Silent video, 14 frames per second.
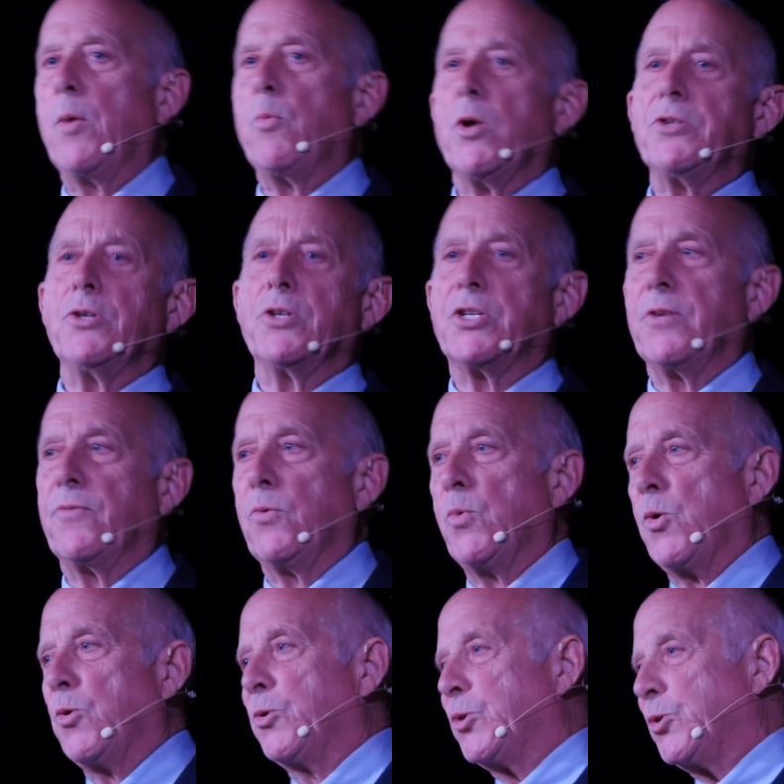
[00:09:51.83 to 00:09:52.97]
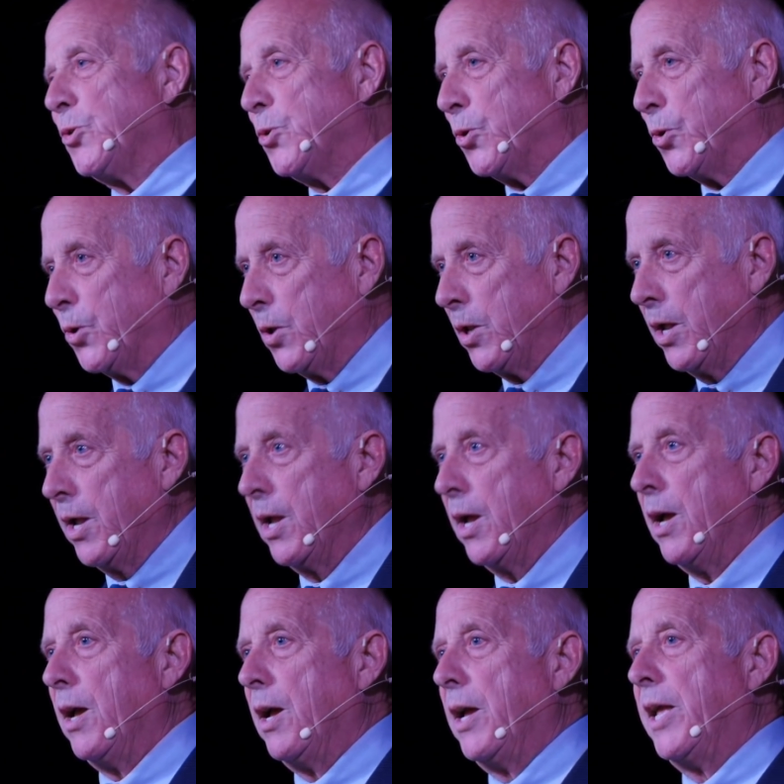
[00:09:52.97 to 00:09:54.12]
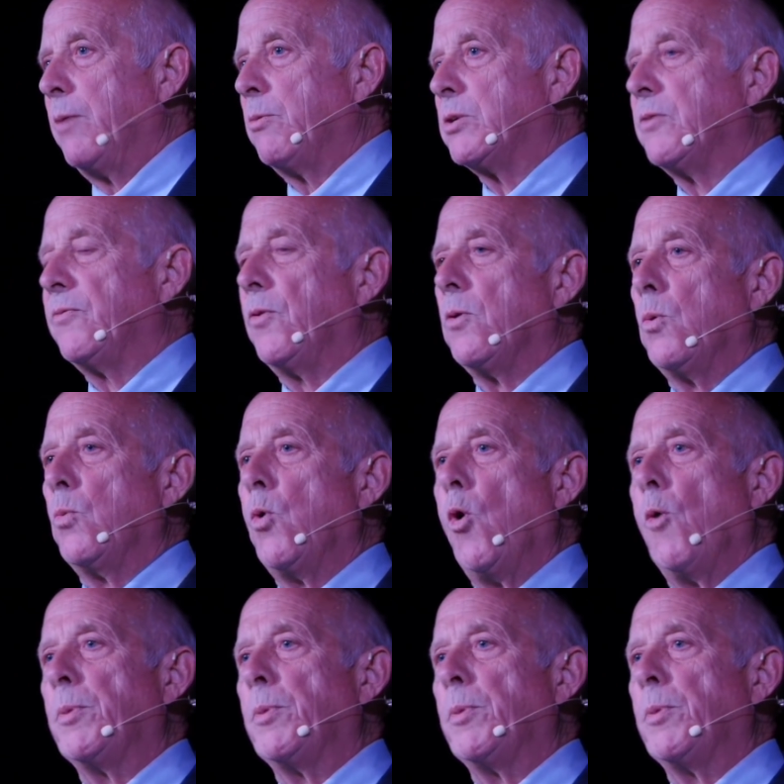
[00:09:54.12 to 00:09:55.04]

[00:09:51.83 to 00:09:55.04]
It wasn't a civil war at all. it was a war